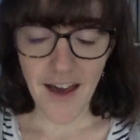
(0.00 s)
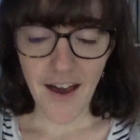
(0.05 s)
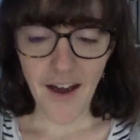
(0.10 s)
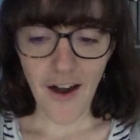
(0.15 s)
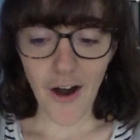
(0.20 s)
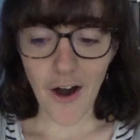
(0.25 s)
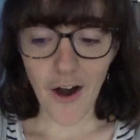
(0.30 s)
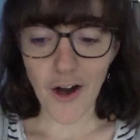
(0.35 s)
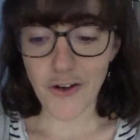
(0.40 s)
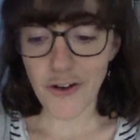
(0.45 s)

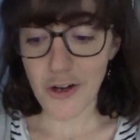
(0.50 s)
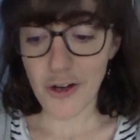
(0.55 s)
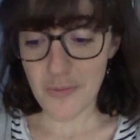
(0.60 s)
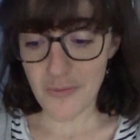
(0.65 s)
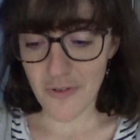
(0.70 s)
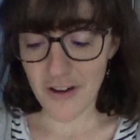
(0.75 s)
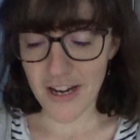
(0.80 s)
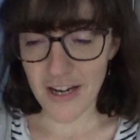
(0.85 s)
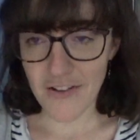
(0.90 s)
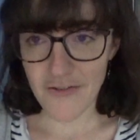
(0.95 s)
our group
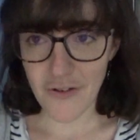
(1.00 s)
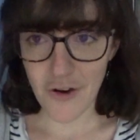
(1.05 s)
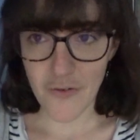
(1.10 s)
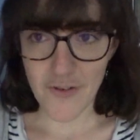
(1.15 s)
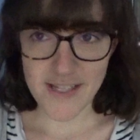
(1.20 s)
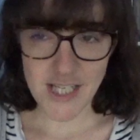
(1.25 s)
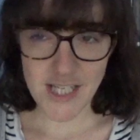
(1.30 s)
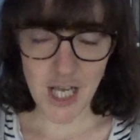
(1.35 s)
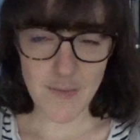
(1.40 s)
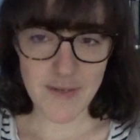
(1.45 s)
read for
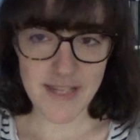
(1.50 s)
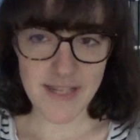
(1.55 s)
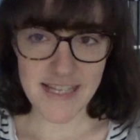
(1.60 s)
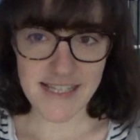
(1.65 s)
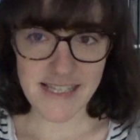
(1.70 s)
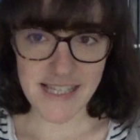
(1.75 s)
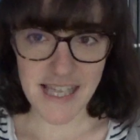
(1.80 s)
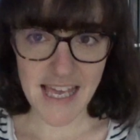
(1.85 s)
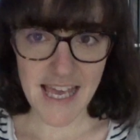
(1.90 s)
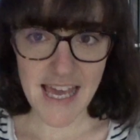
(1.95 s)
Victober
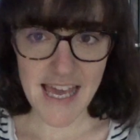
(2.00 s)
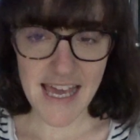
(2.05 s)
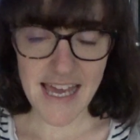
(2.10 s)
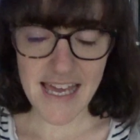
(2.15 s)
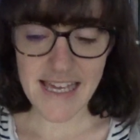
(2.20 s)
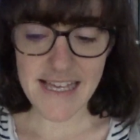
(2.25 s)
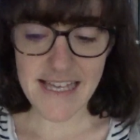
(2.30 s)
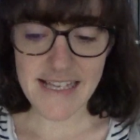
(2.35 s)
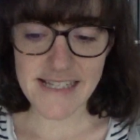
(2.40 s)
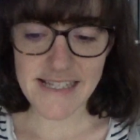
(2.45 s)
this year
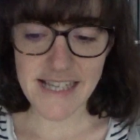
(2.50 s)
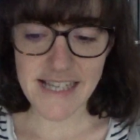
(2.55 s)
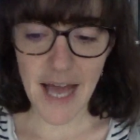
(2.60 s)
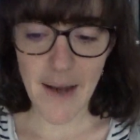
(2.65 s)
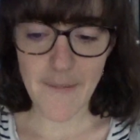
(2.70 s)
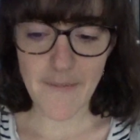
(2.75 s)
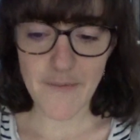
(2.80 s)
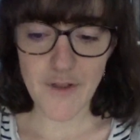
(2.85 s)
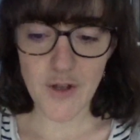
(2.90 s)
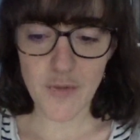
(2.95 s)
is
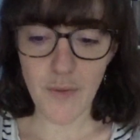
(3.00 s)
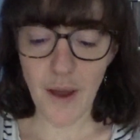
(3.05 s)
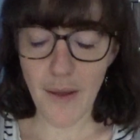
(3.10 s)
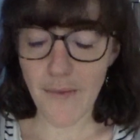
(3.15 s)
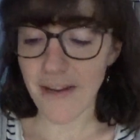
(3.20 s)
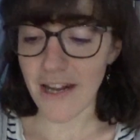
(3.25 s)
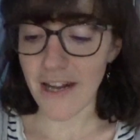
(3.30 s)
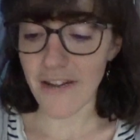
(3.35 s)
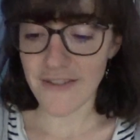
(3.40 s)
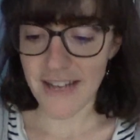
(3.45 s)
The Way
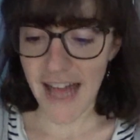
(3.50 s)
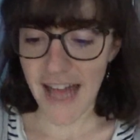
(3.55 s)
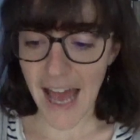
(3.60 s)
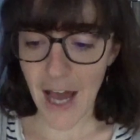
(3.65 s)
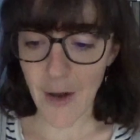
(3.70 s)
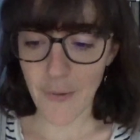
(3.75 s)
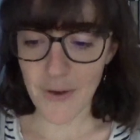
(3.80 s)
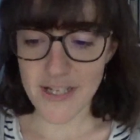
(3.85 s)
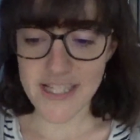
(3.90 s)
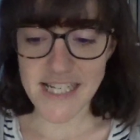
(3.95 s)
We Live
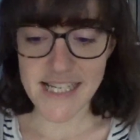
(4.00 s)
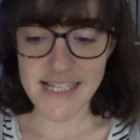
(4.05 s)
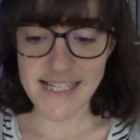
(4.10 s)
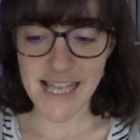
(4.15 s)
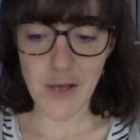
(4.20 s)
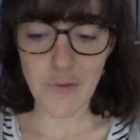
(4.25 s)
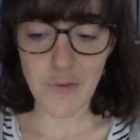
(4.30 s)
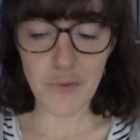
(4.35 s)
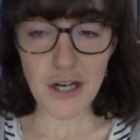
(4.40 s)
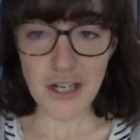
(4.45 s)
Now, which is
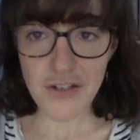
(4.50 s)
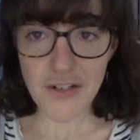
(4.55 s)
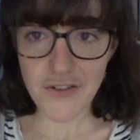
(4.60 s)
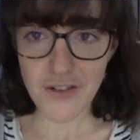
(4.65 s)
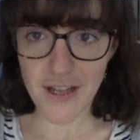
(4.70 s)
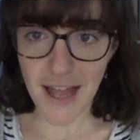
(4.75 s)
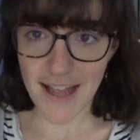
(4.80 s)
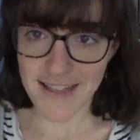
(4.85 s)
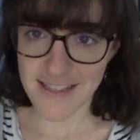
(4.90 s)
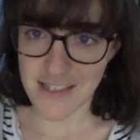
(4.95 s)
a
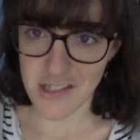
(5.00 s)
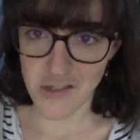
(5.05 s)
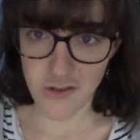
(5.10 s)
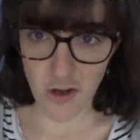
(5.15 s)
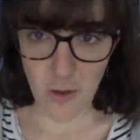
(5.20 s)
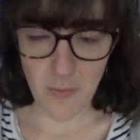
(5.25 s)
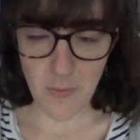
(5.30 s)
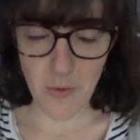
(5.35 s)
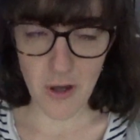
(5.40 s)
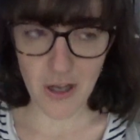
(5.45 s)
wonderful Anthony
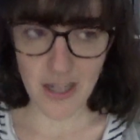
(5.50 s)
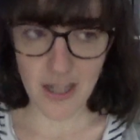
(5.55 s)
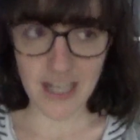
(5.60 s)
Trollope book.